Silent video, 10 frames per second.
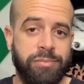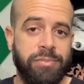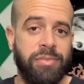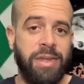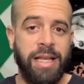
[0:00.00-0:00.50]

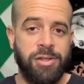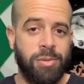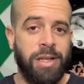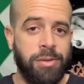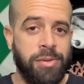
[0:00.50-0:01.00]
That's
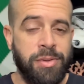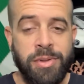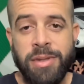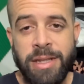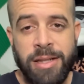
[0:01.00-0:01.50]

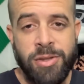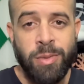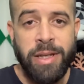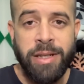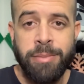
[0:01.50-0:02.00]

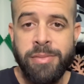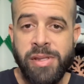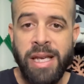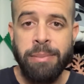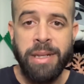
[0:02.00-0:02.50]
why I'm
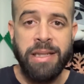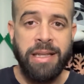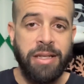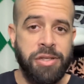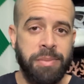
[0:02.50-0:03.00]
saying
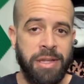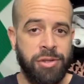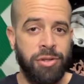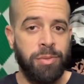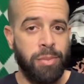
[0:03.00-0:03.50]
medication. Make sure
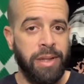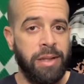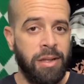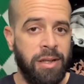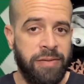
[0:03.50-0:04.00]
you bring
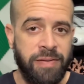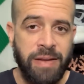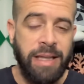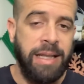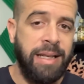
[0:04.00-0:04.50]
enough
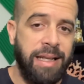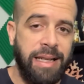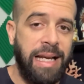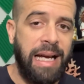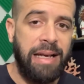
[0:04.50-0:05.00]
and then
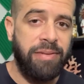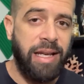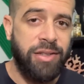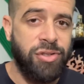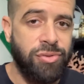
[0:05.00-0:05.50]
have
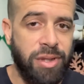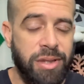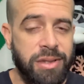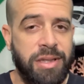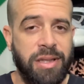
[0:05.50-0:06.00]
extra,
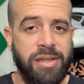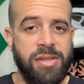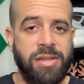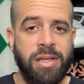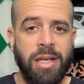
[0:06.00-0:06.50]

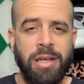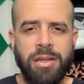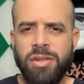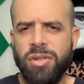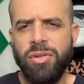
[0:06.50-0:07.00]
because
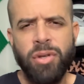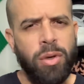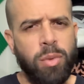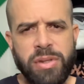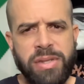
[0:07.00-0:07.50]
you don't know
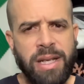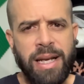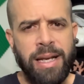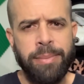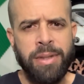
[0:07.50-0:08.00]
what's going to
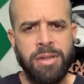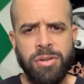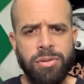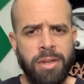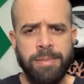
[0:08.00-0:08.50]
happen in the
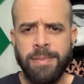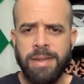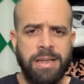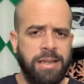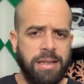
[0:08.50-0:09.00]
trip,
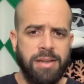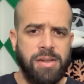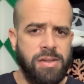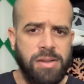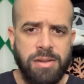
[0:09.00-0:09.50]
because